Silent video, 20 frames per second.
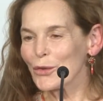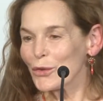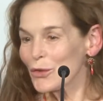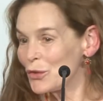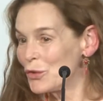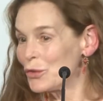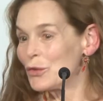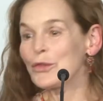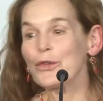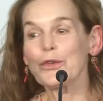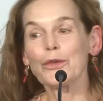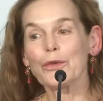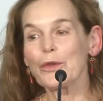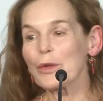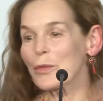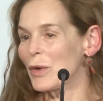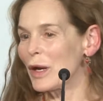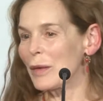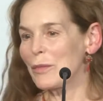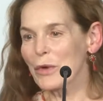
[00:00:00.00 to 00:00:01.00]
to do the
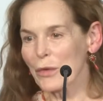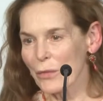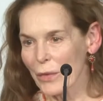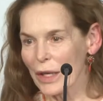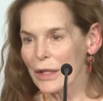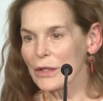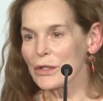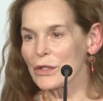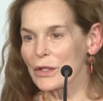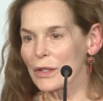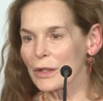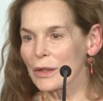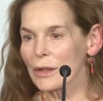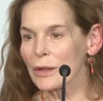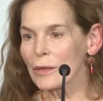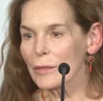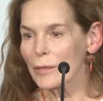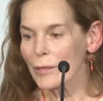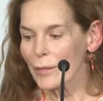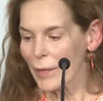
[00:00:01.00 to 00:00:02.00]

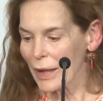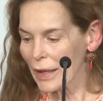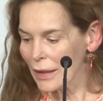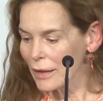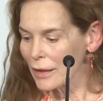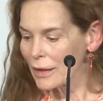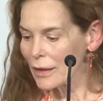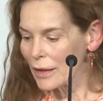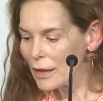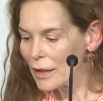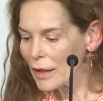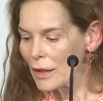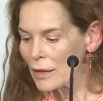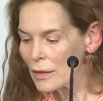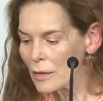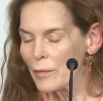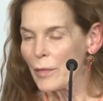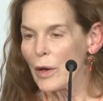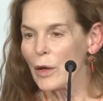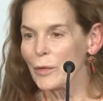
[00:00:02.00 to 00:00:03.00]
preparation, but in
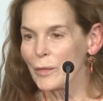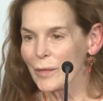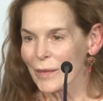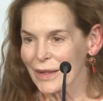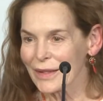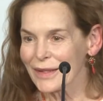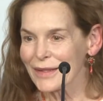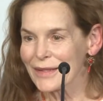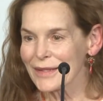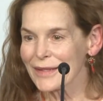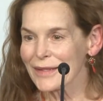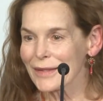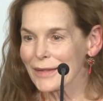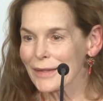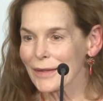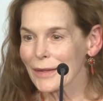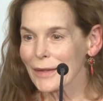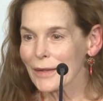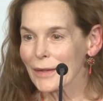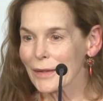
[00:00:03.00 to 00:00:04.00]
the moment
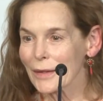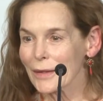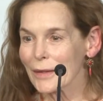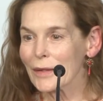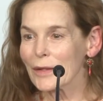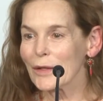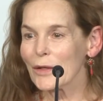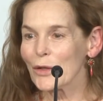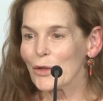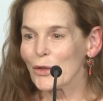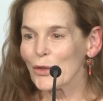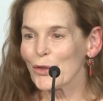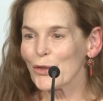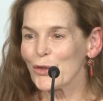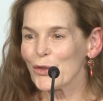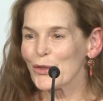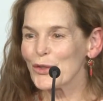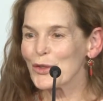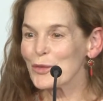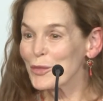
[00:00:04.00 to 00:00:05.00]

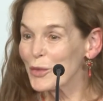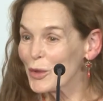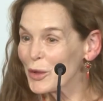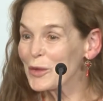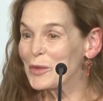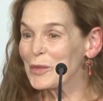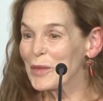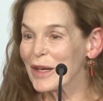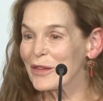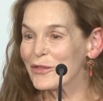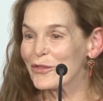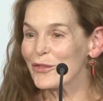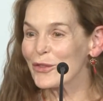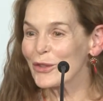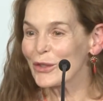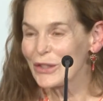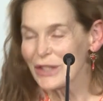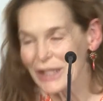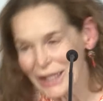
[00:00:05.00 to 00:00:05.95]
to put my foot